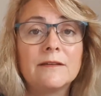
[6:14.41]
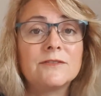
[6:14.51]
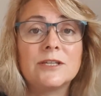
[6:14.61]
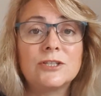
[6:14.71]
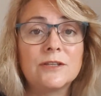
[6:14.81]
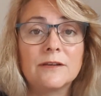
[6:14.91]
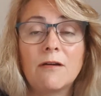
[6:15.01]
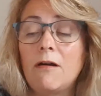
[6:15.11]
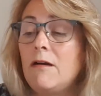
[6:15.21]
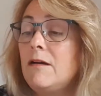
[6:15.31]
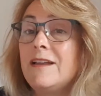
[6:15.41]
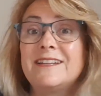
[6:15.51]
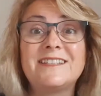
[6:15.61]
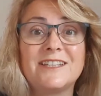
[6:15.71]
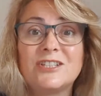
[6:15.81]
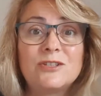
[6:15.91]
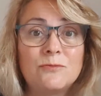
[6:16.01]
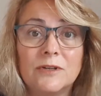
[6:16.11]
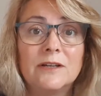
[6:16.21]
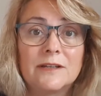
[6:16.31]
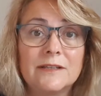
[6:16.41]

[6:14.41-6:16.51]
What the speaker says: I stitched in the car, and I stitched at work.